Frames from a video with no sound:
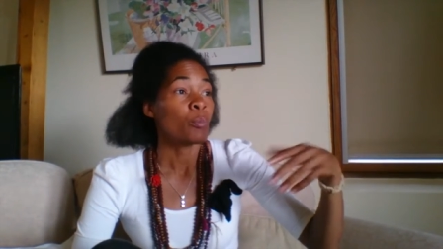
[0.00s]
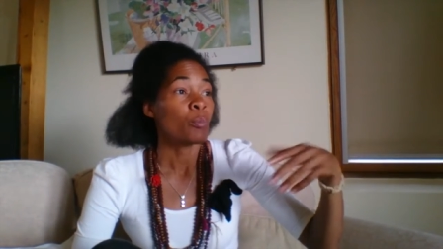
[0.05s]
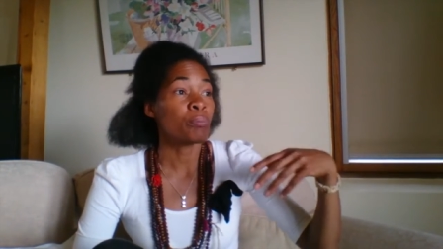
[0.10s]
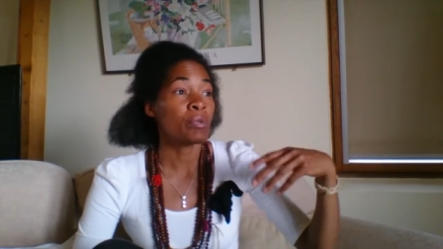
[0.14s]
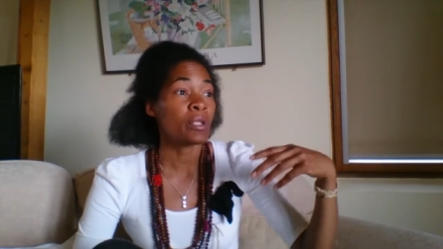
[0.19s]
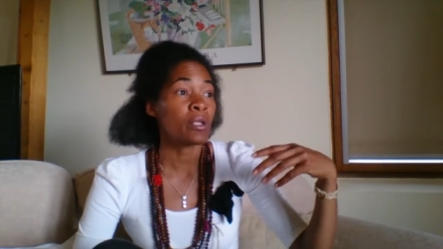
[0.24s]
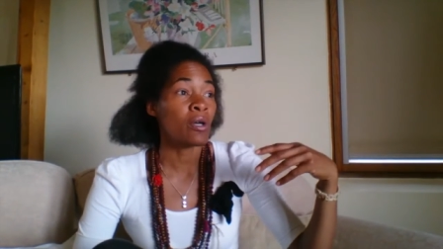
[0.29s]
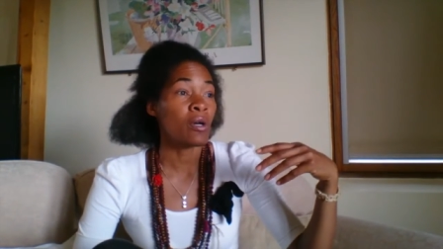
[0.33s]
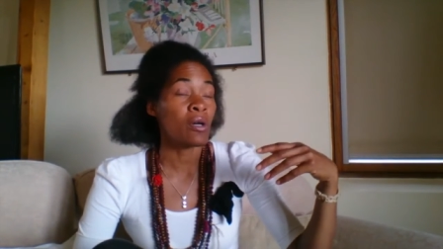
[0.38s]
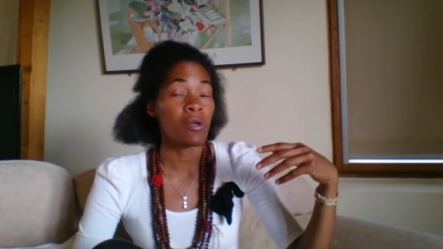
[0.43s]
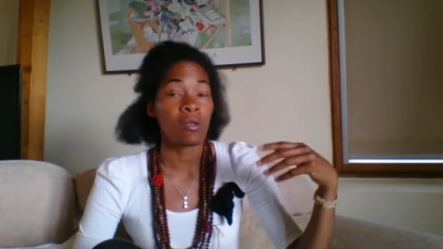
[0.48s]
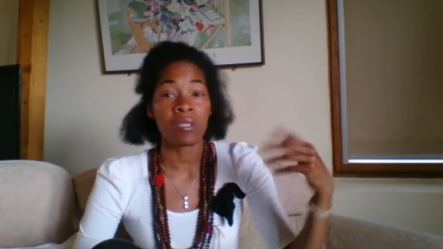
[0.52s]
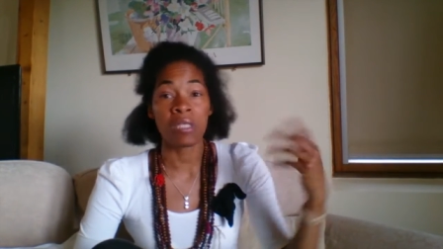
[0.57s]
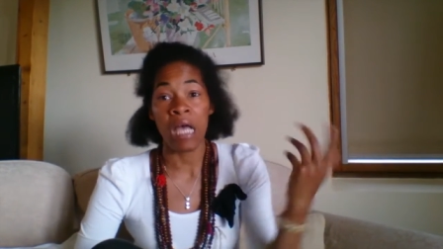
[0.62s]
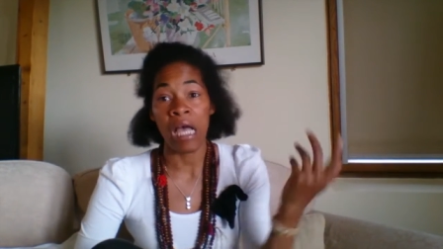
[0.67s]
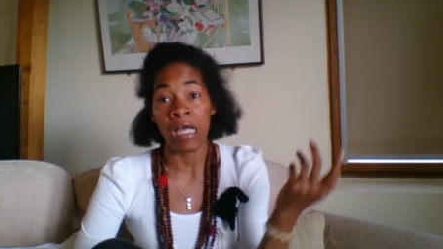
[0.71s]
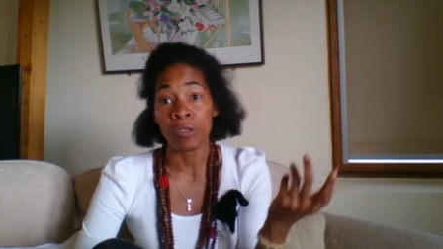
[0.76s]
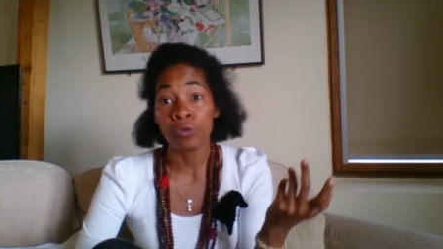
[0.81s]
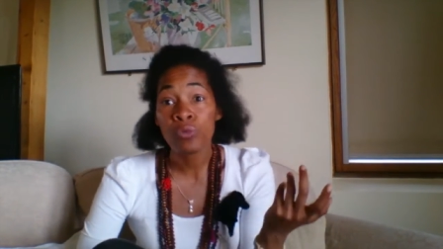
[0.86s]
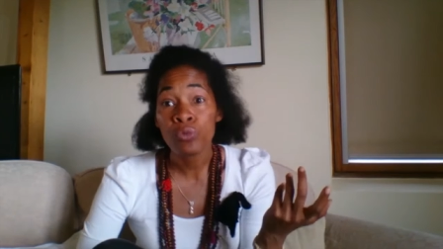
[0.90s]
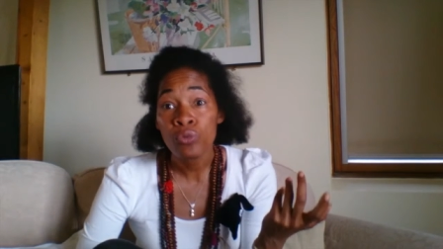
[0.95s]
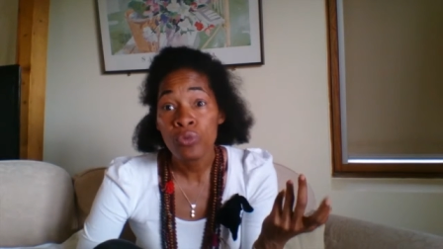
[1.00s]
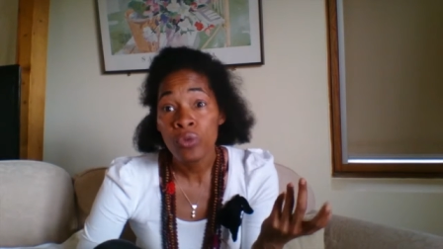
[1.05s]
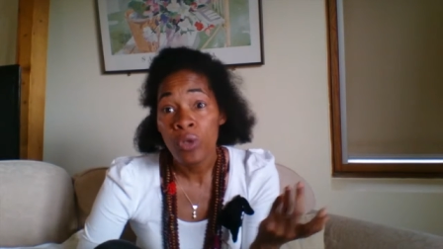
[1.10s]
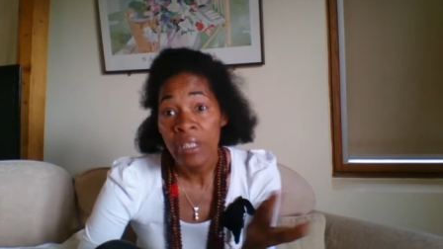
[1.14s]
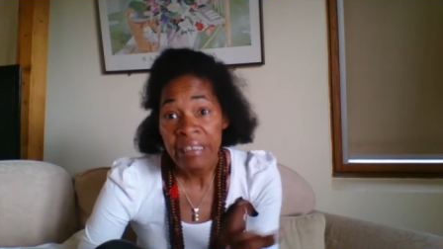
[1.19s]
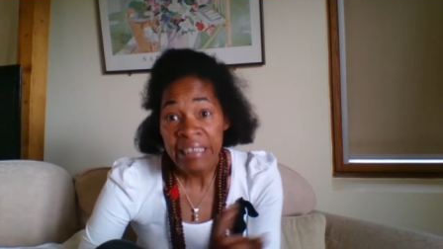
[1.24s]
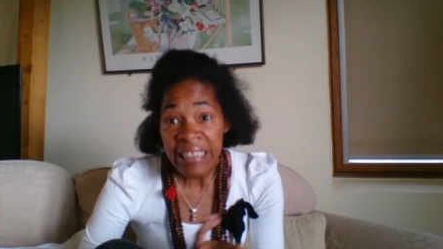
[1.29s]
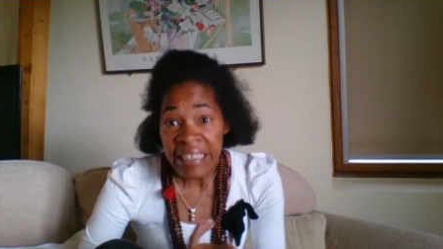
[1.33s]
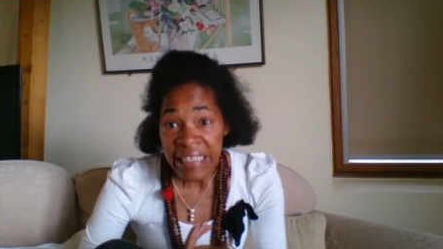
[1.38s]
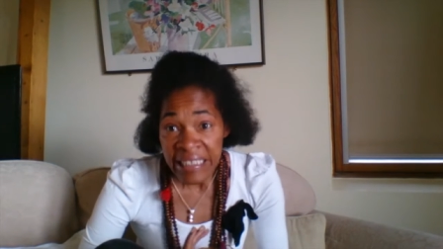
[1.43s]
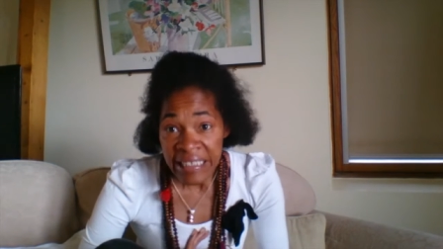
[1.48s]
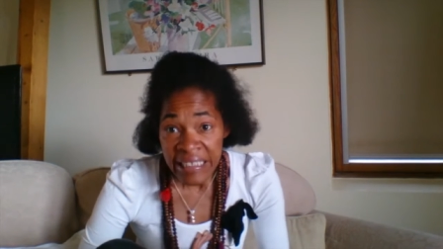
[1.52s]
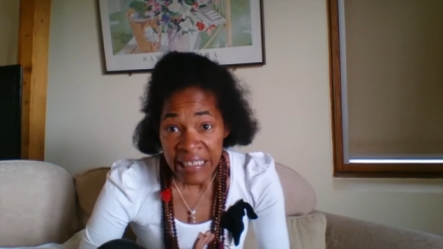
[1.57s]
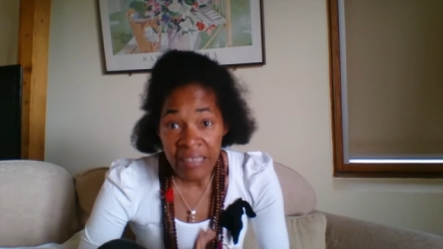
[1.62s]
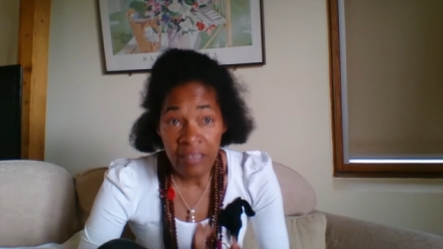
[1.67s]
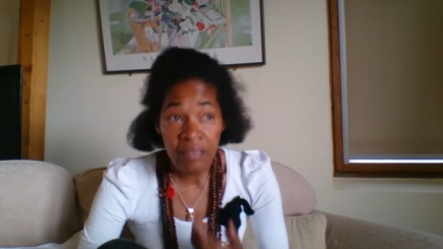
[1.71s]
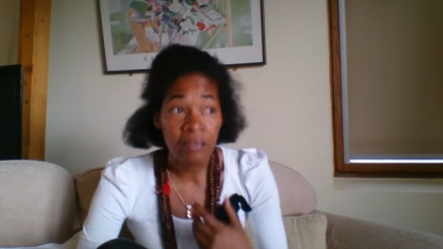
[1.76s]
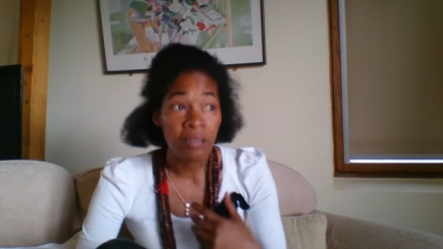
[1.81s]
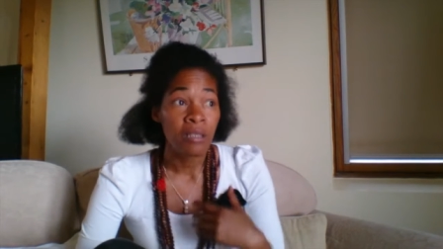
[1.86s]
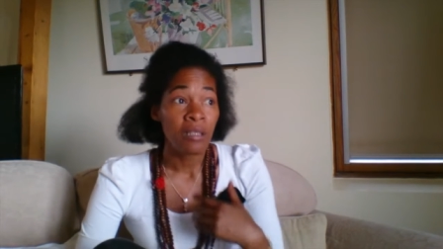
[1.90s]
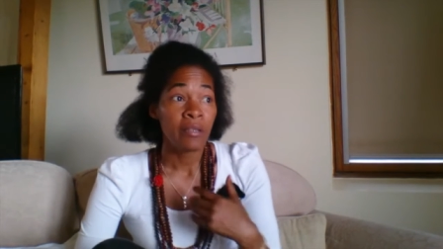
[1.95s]
because I do not need
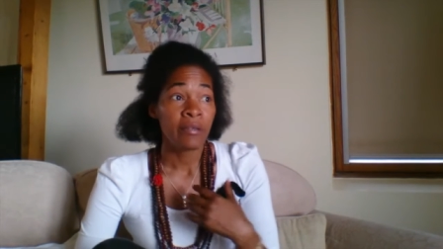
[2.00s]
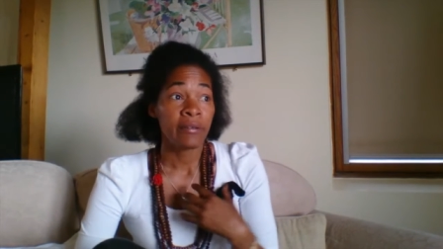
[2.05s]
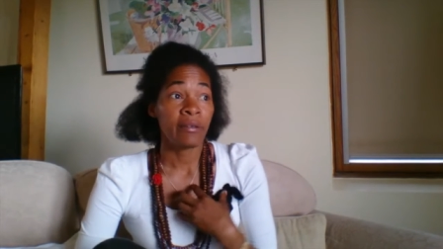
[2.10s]
it.